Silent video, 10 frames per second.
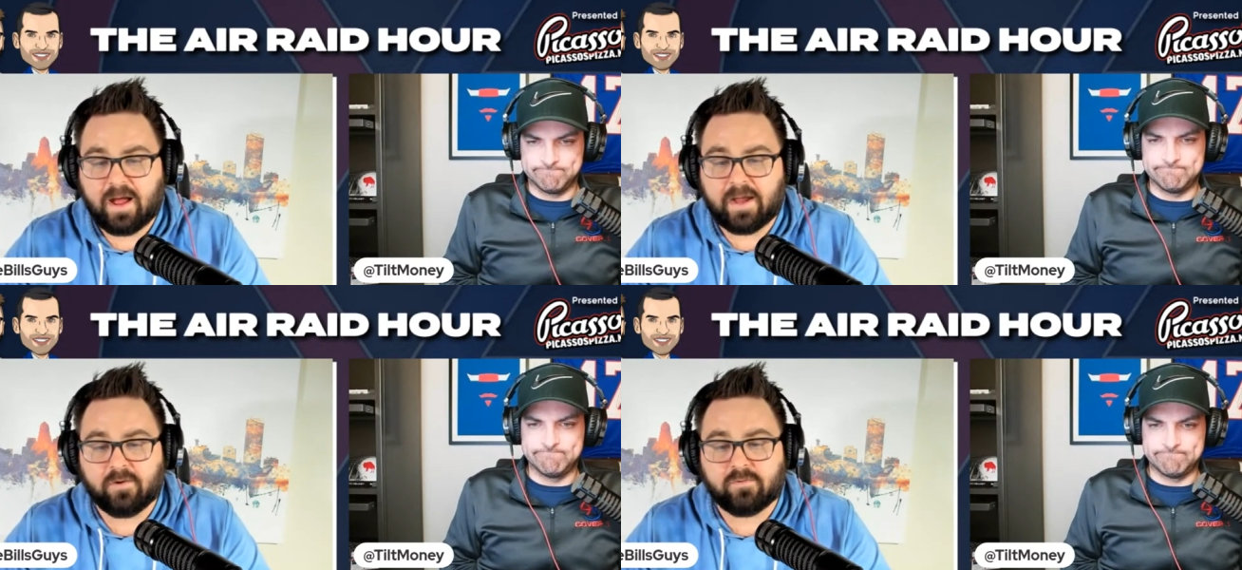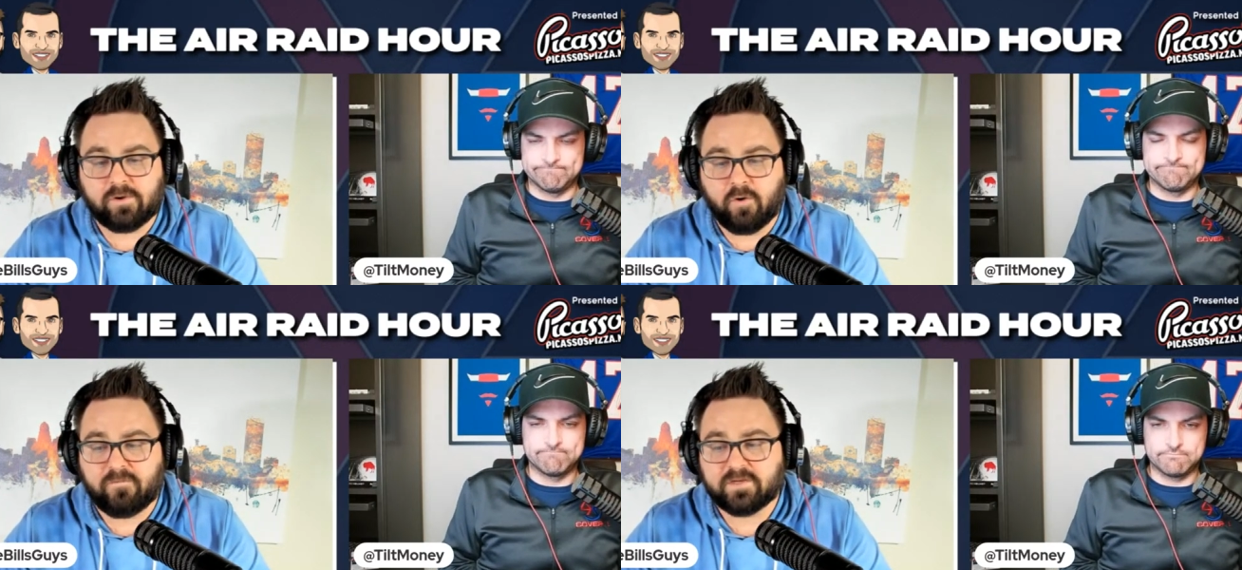Speaker 1: I don't
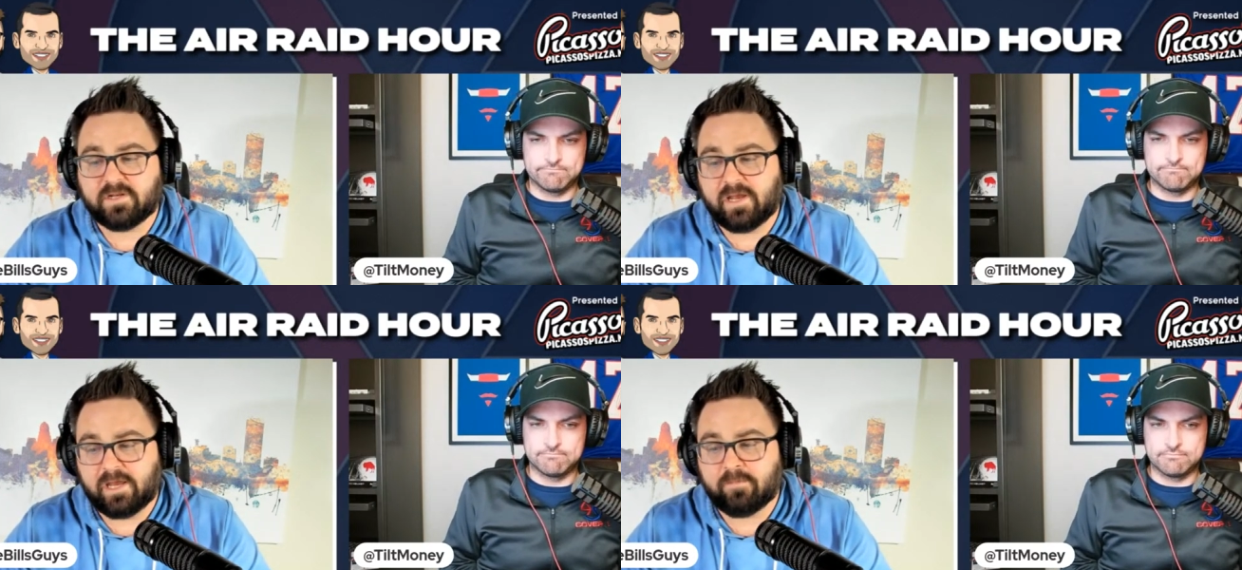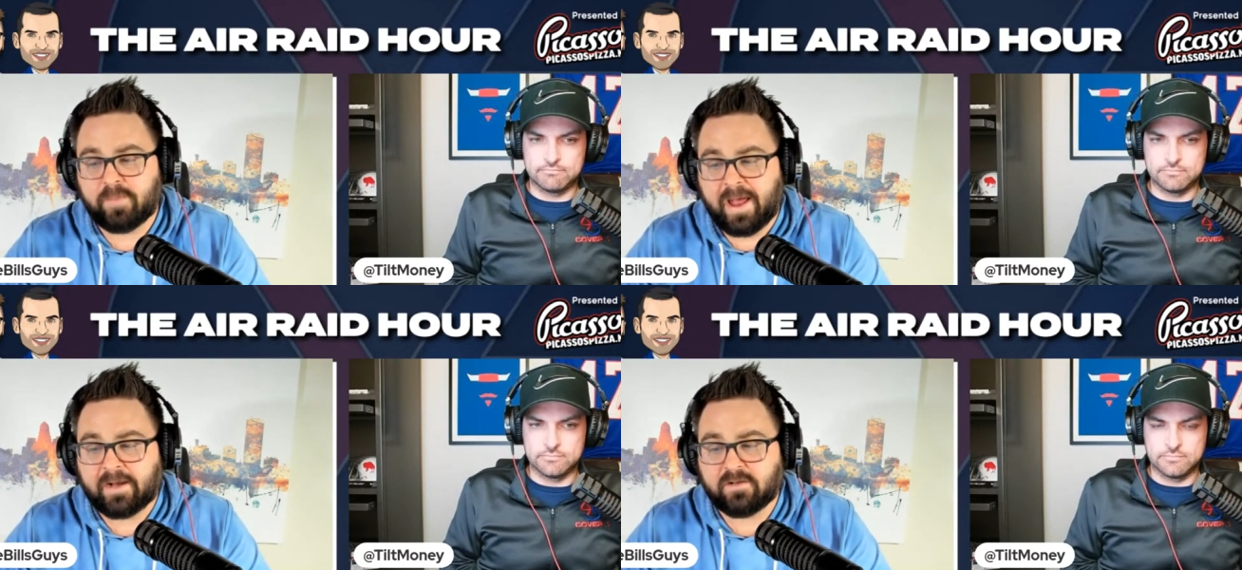know if he's going to
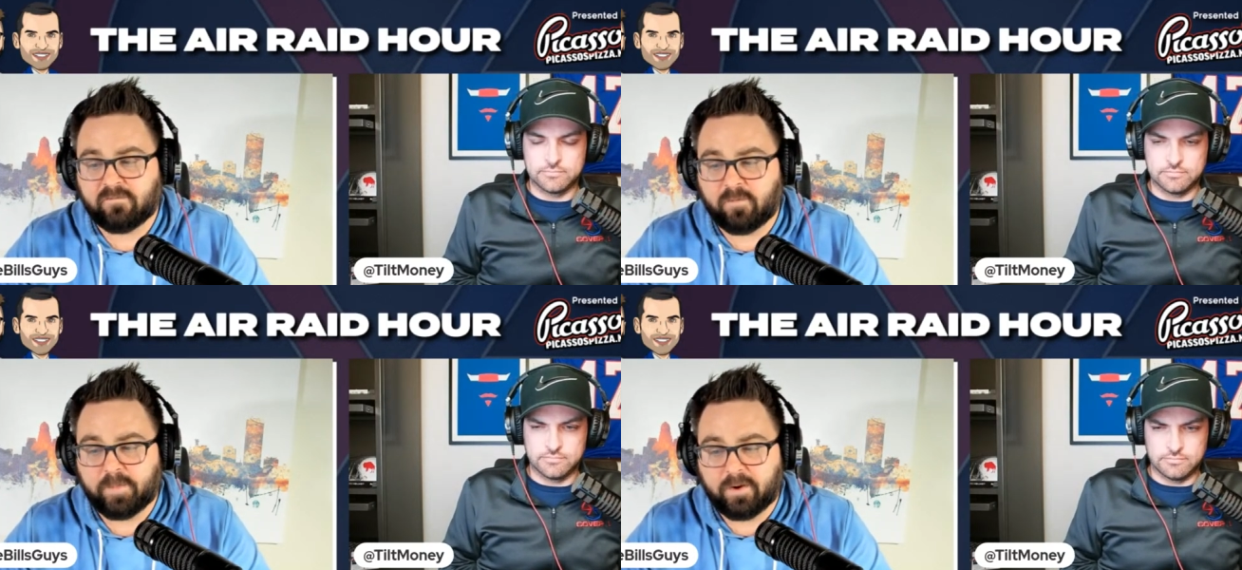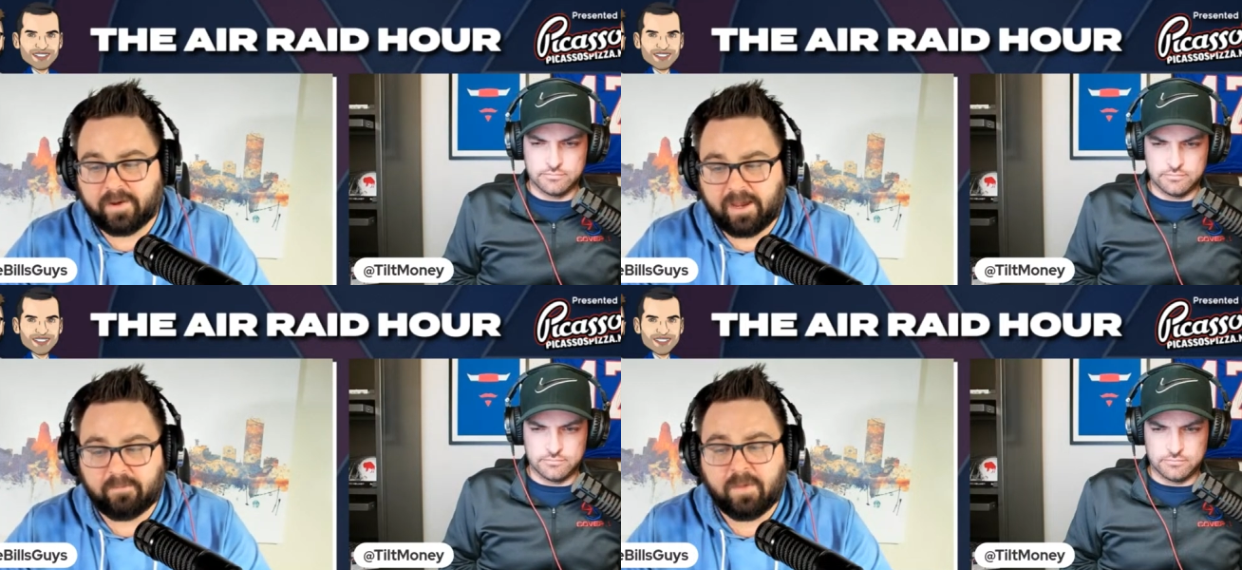impact a football
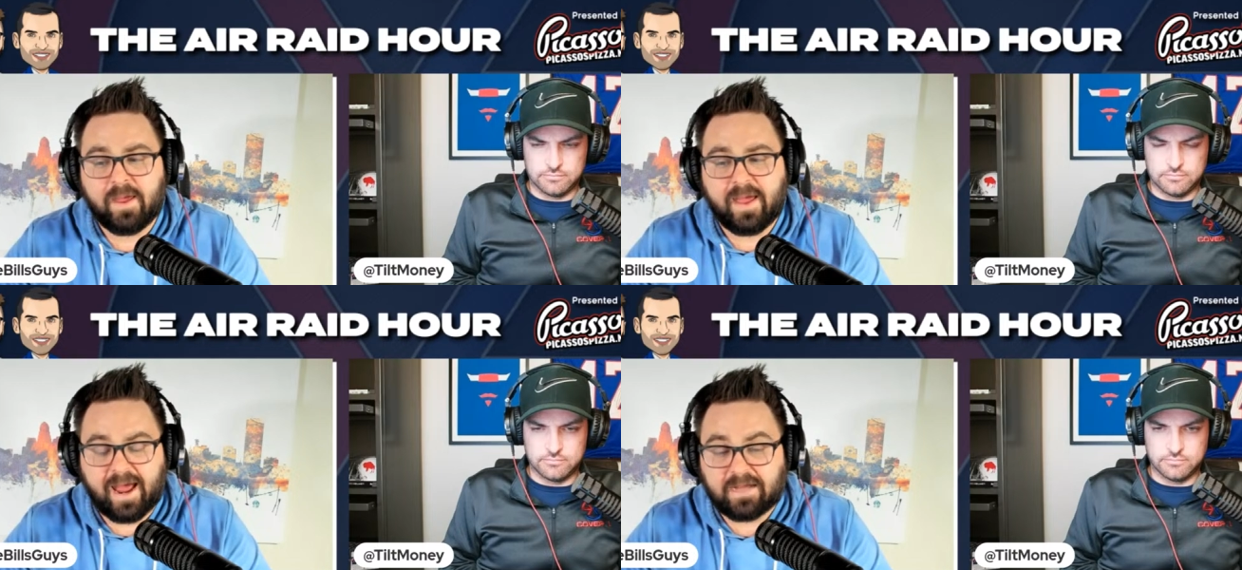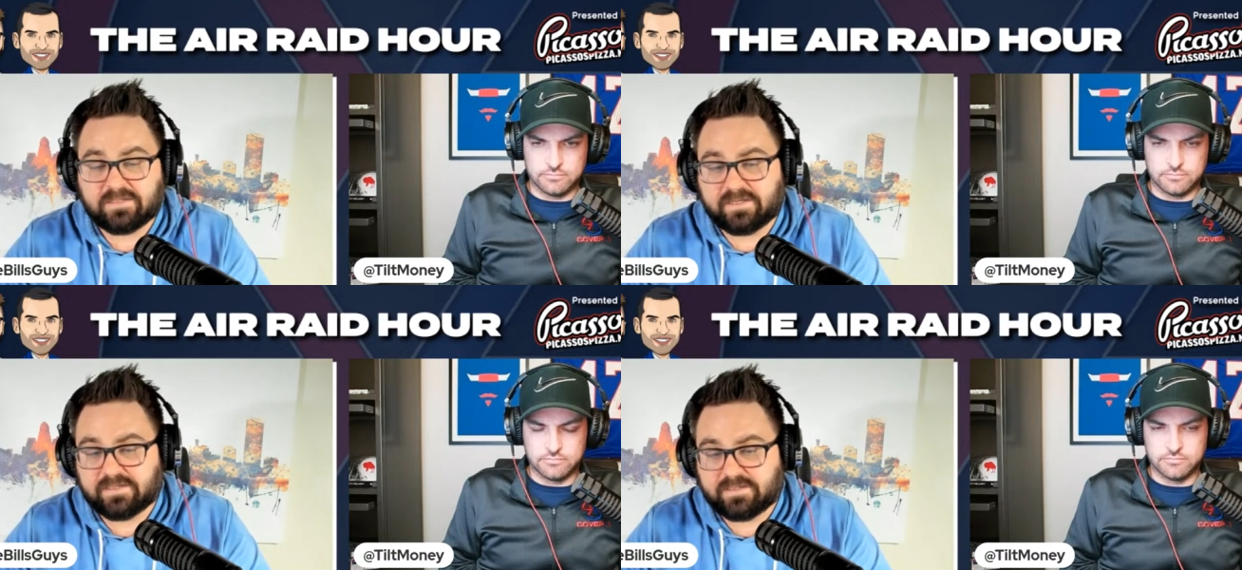game
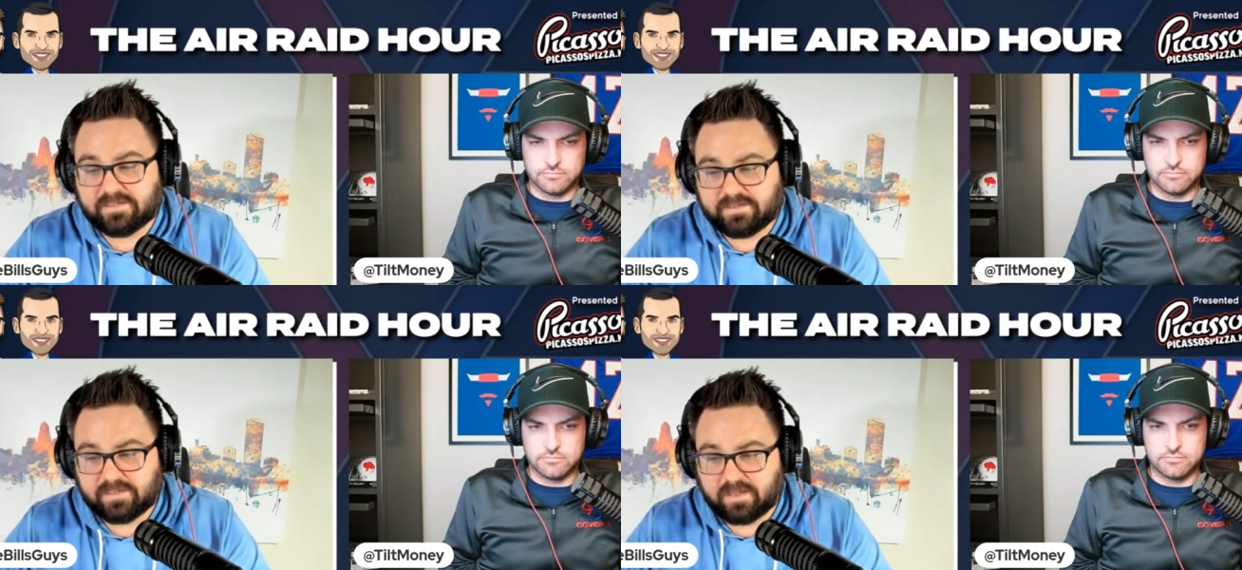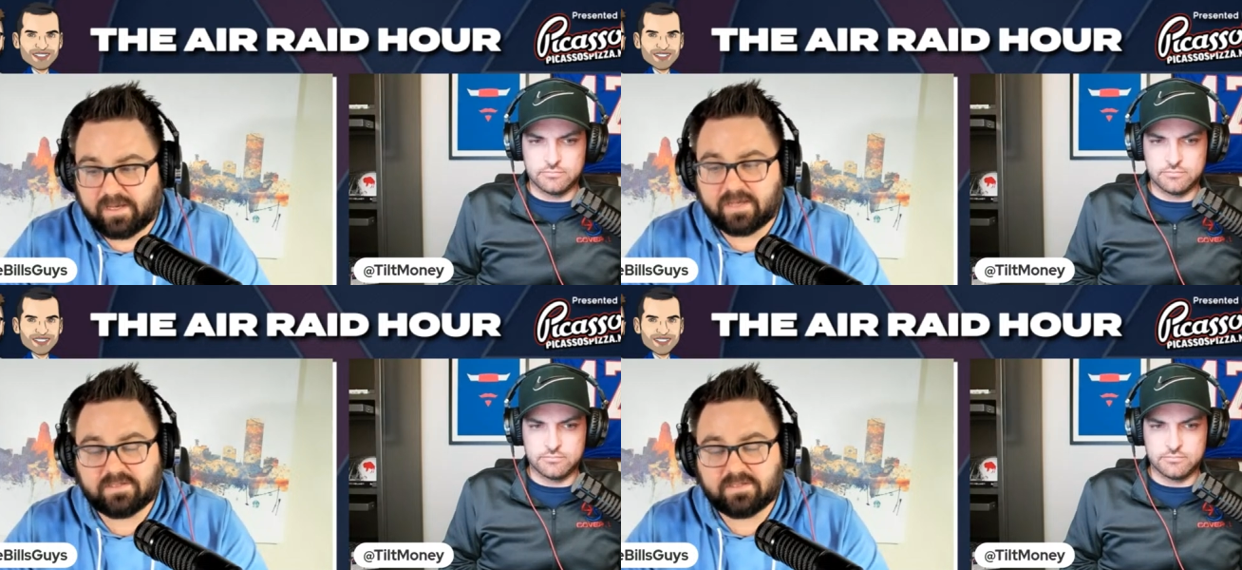as consistently